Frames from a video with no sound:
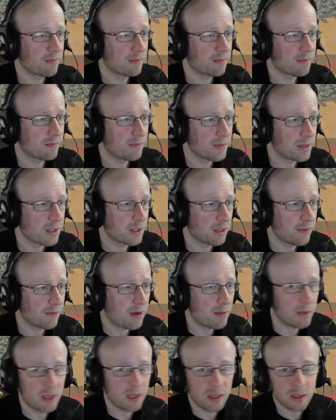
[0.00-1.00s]
There's not
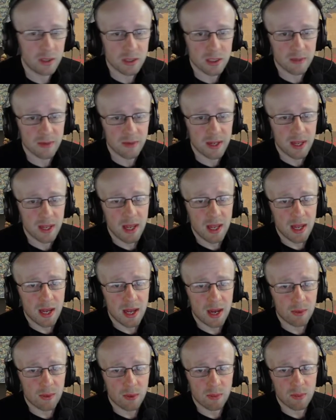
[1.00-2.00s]
very many units of it.
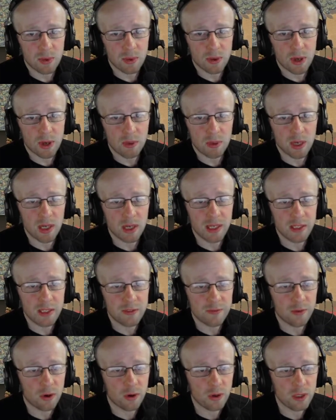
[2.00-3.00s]
I want more. I want at
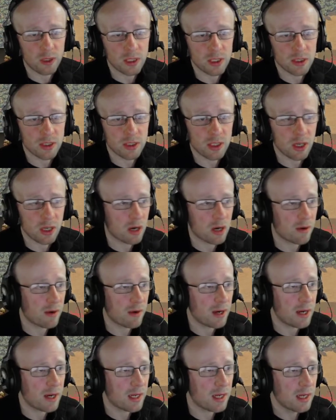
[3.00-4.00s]
least 4 units of
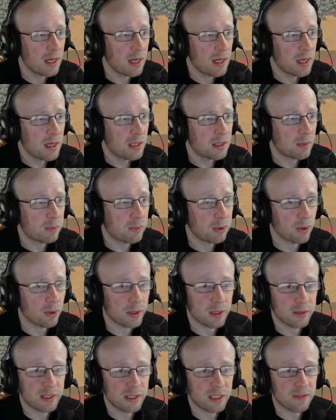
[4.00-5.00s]
Triarii
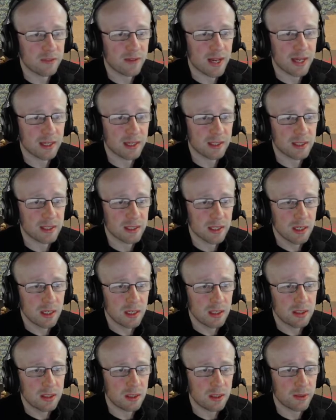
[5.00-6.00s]
deployed on these flanks
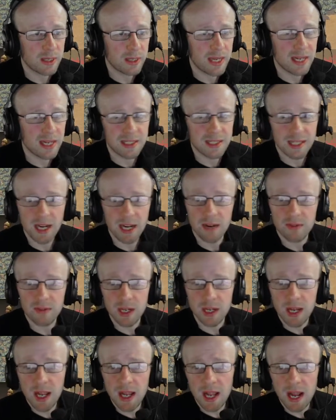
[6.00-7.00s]
to doing
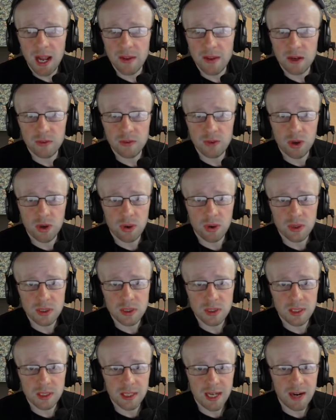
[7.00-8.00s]
anti-cavalry. And then, of
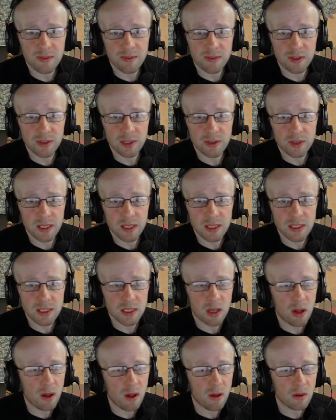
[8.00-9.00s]
course, the cavalry units
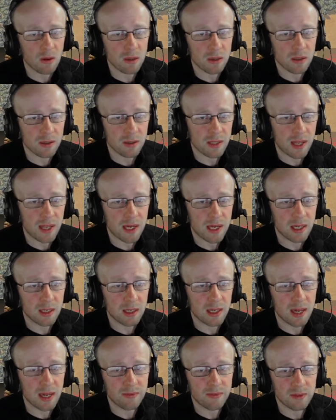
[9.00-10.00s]
on the
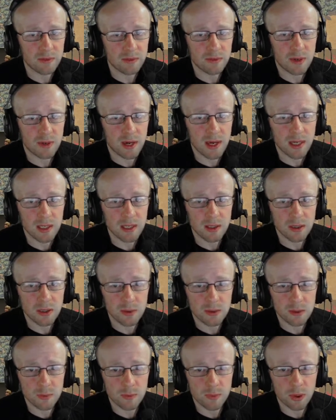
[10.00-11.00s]
left and right
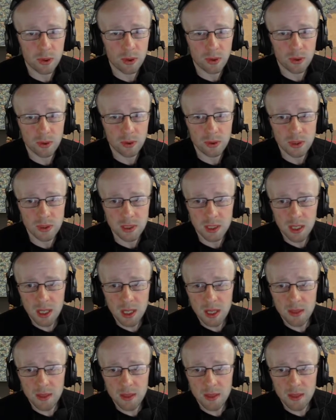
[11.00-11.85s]
to support the